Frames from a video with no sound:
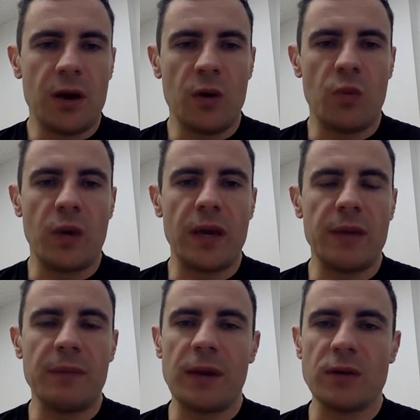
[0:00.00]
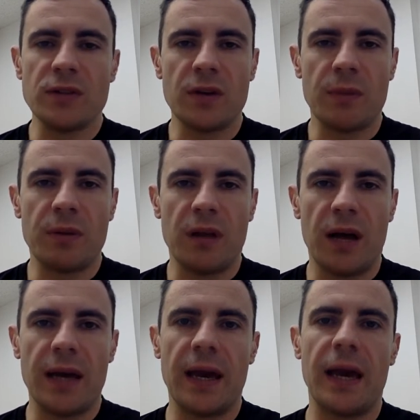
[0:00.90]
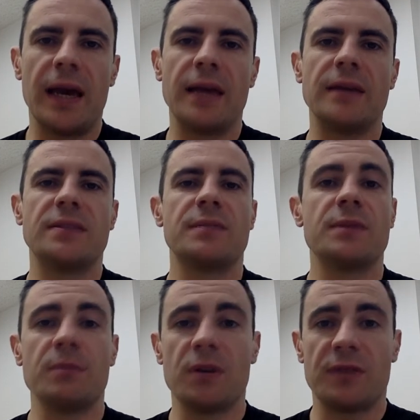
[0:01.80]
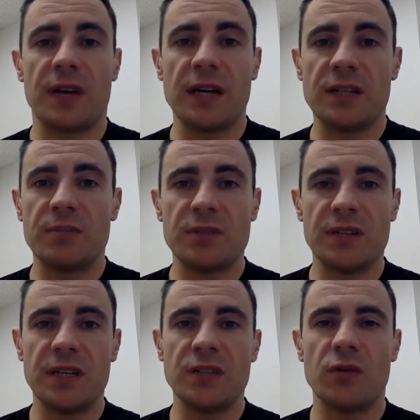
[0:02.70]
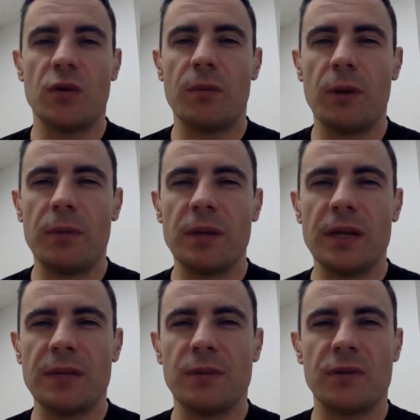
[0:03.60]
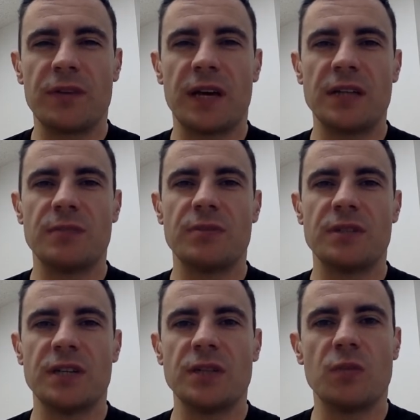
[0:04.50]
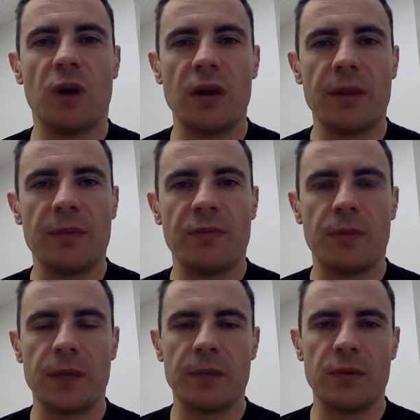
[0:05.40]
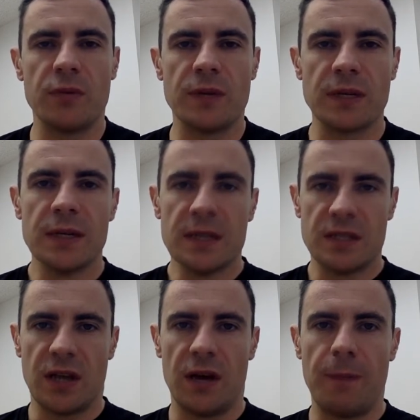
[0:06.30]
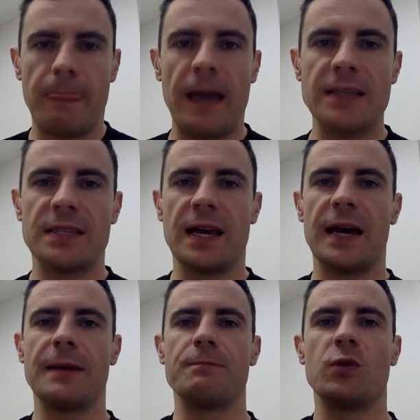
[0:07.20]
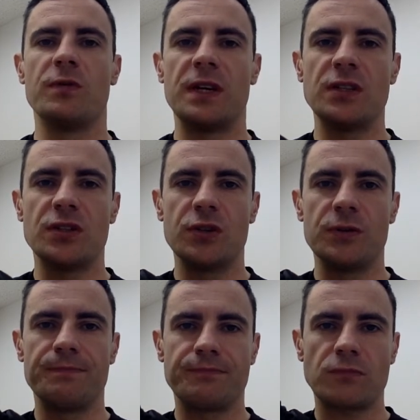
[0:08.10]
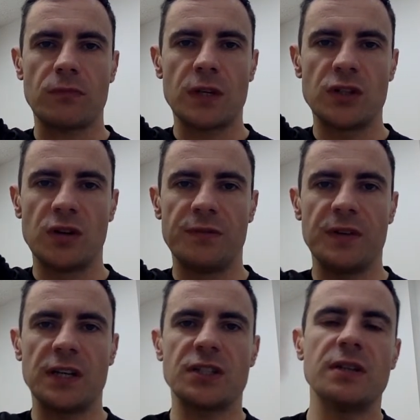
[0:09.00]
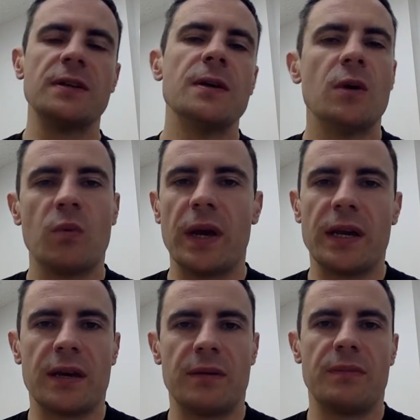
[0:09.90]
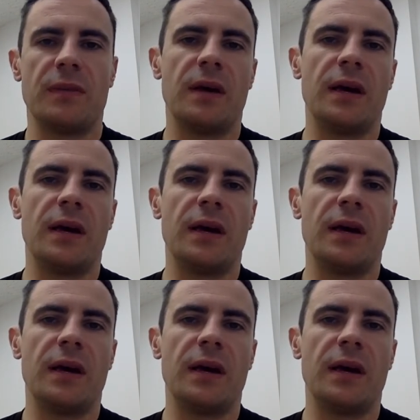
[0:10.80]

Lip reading: We may also apply a symptom modification procedure or mobility modification procedure while they're performing the movement. So as they move into shoulder flexion, we can,